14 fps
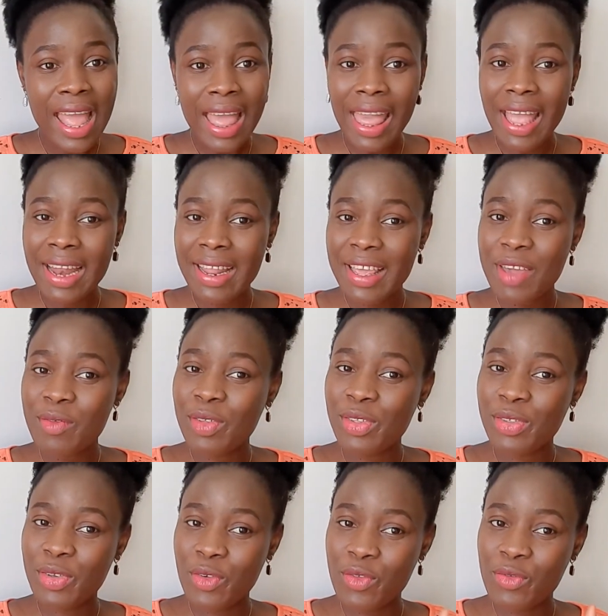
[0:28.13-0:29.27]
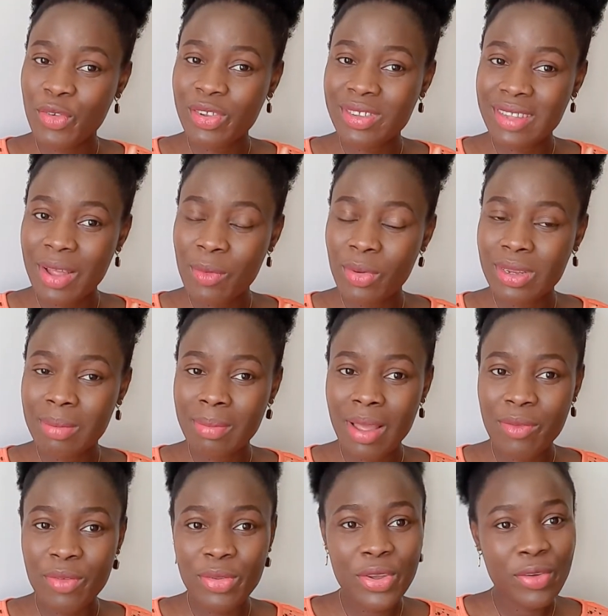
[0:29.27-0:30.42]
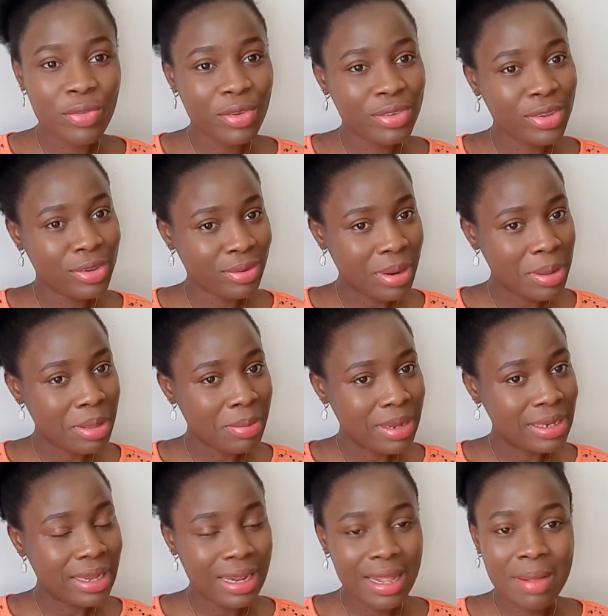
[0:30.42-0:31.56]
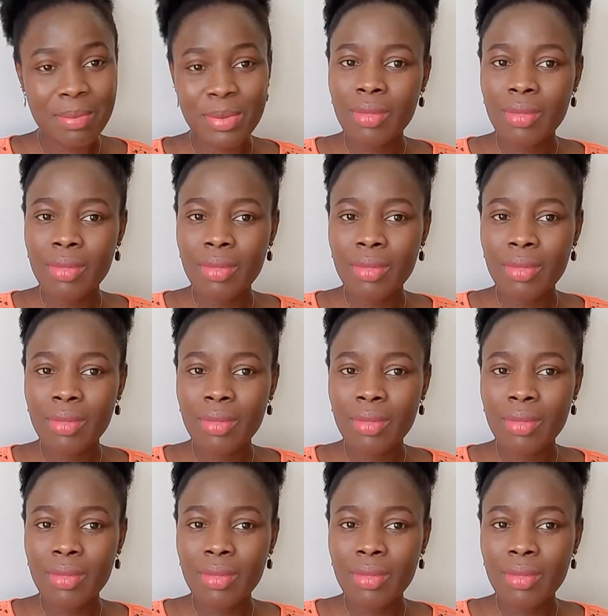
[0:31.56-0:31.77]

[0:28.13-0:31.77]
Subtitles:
And if this is your first time watching my video, you've not subscribed to my channel,